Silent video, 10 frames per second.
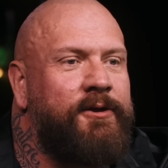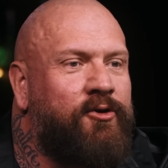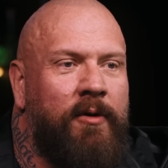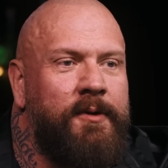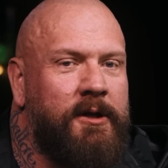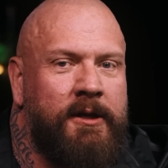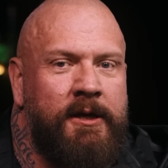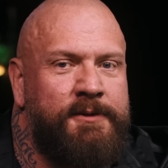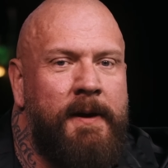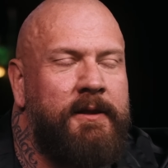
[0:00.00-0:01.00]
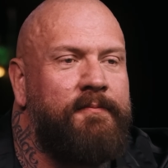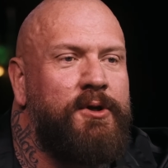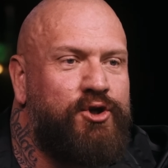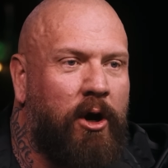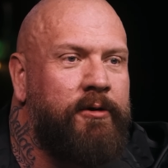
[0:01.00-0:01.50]
the criminal. He spent the
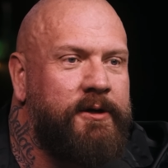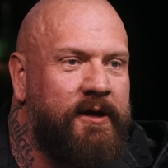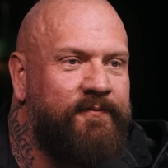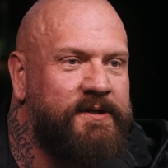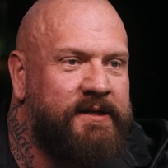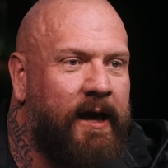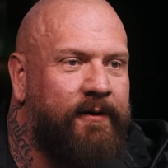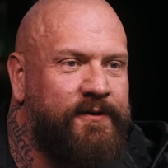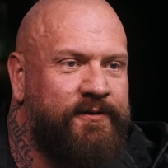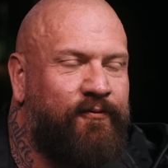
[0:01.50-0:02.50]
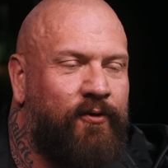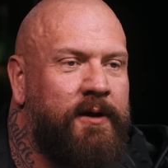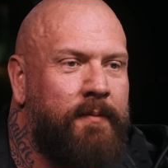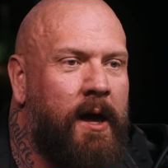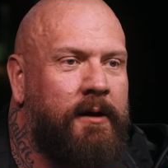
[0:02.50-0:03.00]
majority of his life as a
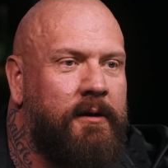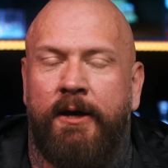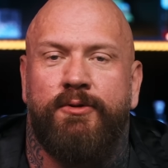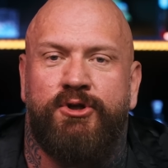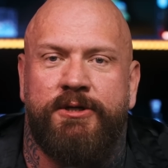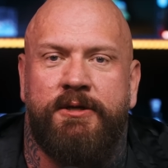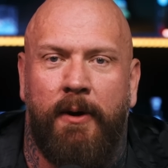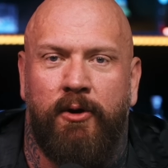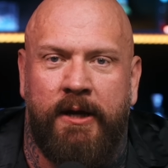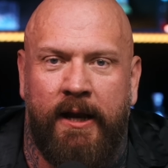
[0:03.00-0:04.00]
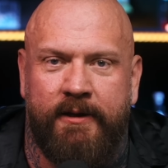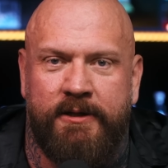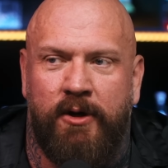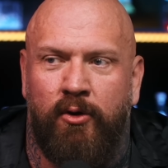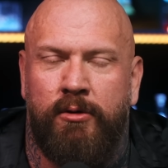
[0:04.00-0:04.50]
free man. He was just about to collect
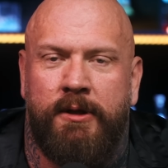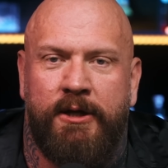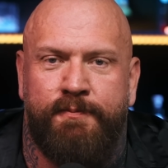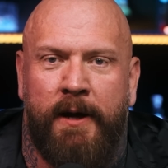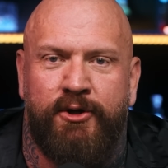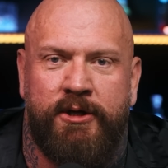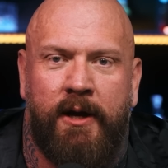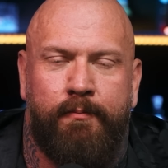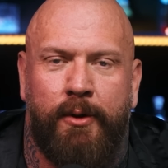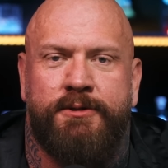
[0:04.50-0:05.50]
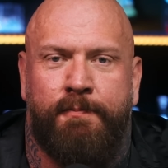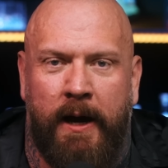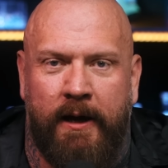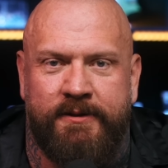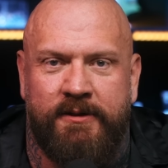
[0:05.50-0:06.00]
his old age pensioner bus
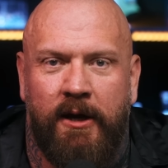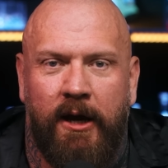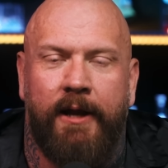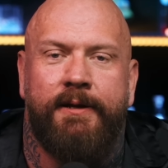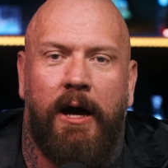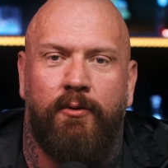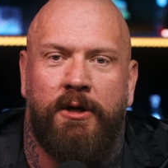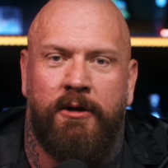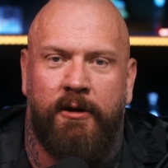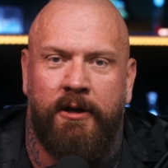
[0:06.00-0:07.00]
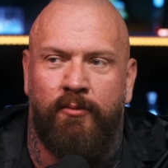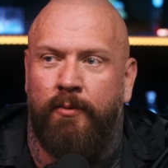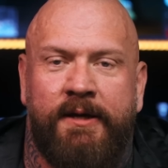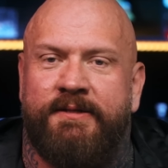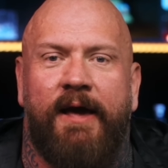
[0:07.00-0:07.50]
pass, and now you're locking him
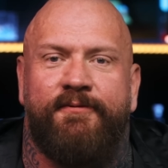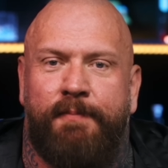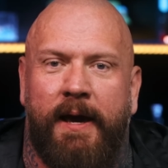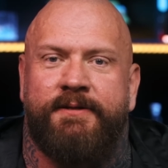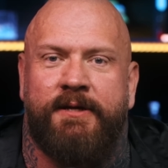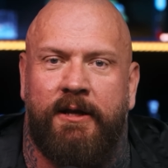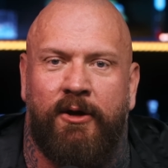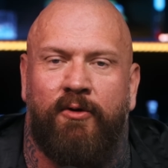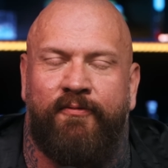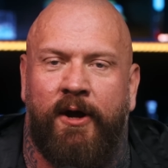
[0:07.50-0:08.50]
up. His life's basically over